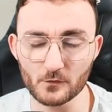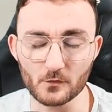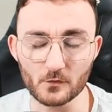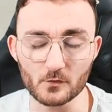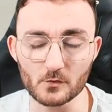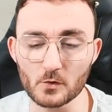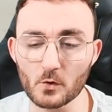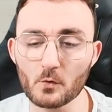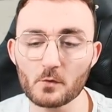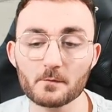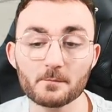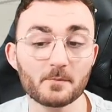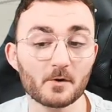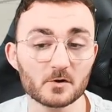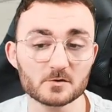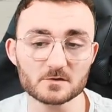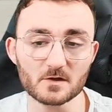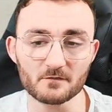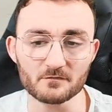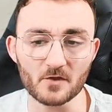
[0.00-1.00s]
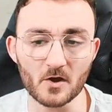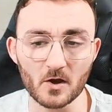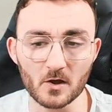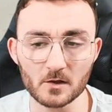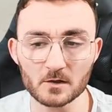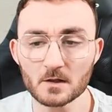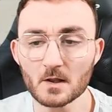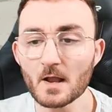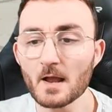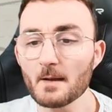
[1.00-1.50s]
lower part of the
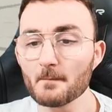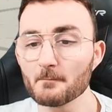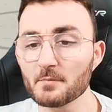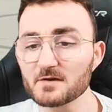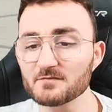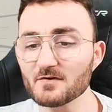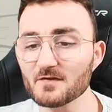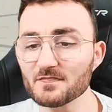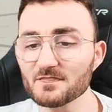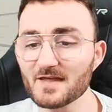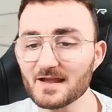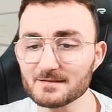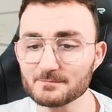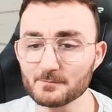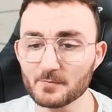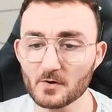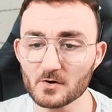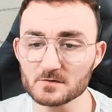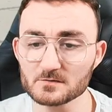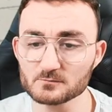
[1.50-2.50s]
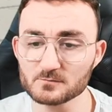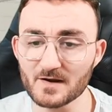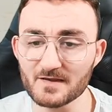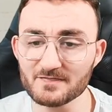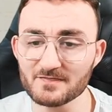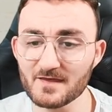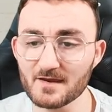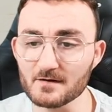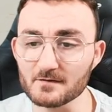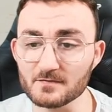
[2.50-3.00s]
hull, but even that part
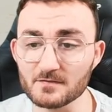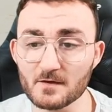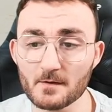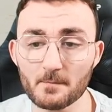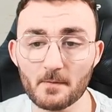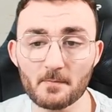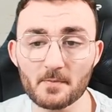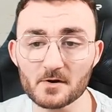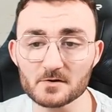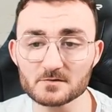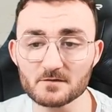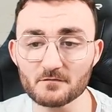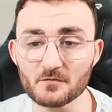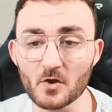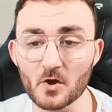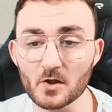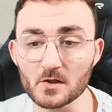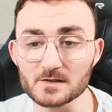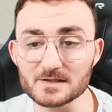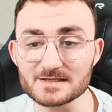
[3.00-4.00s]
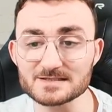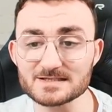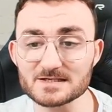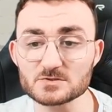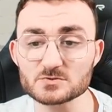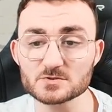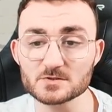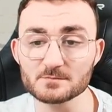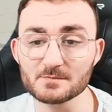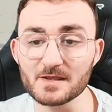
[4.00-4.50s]
right there, the upper part of the hull, is
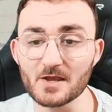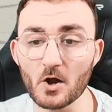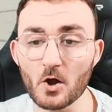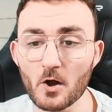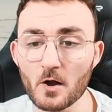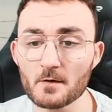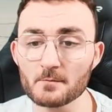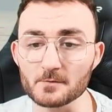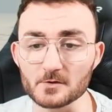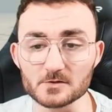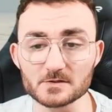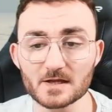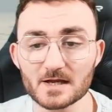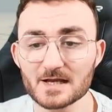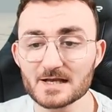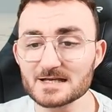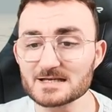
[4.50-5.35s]
extremely armored.